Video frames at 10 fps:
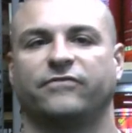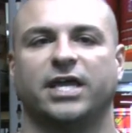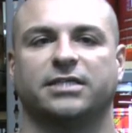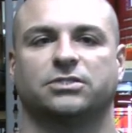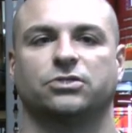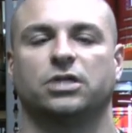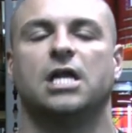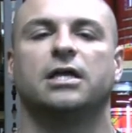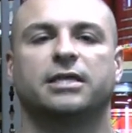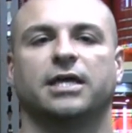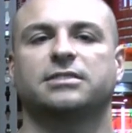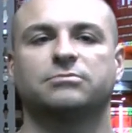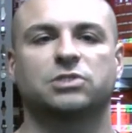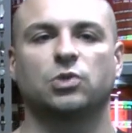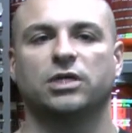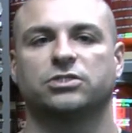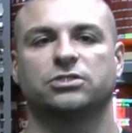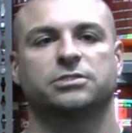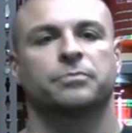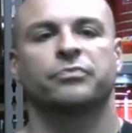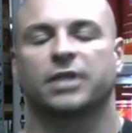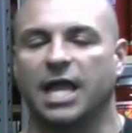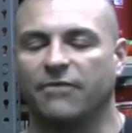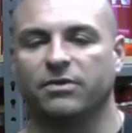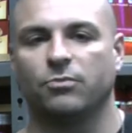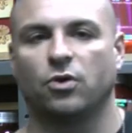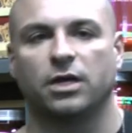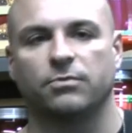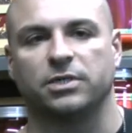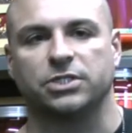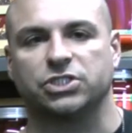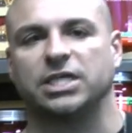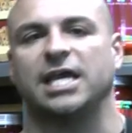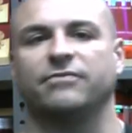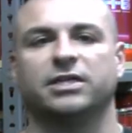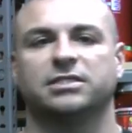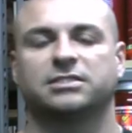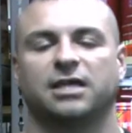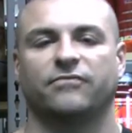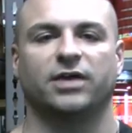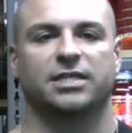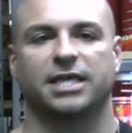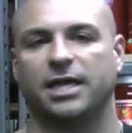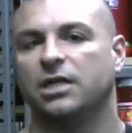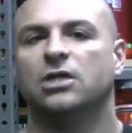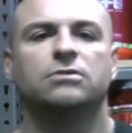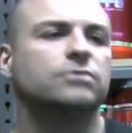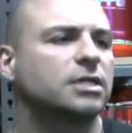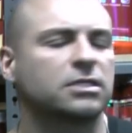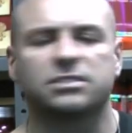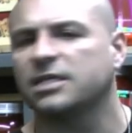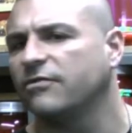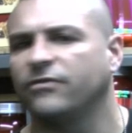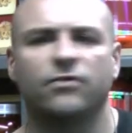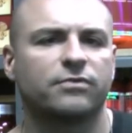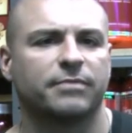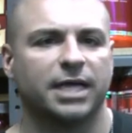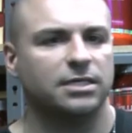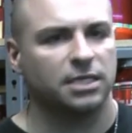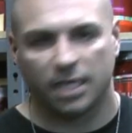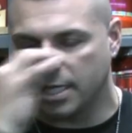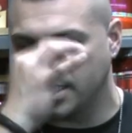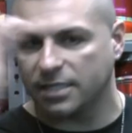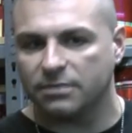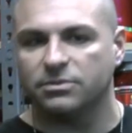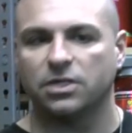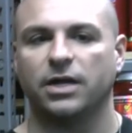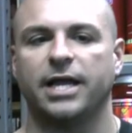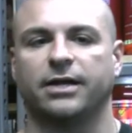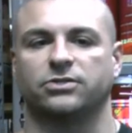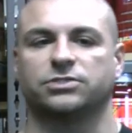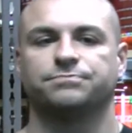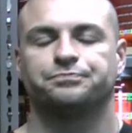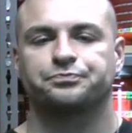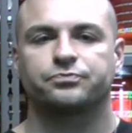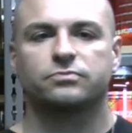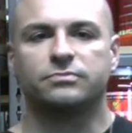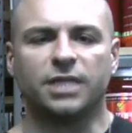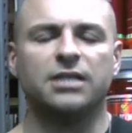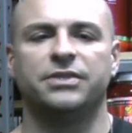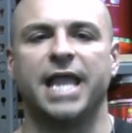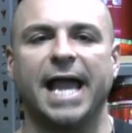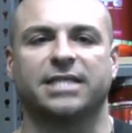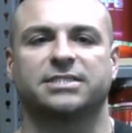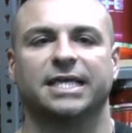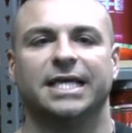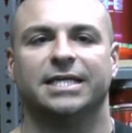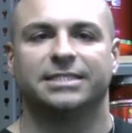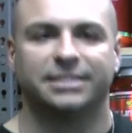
face, dude. Get some tweezers every morning when you're shaving and stuff like that, look yourself over, man, and get them little hairs. Next,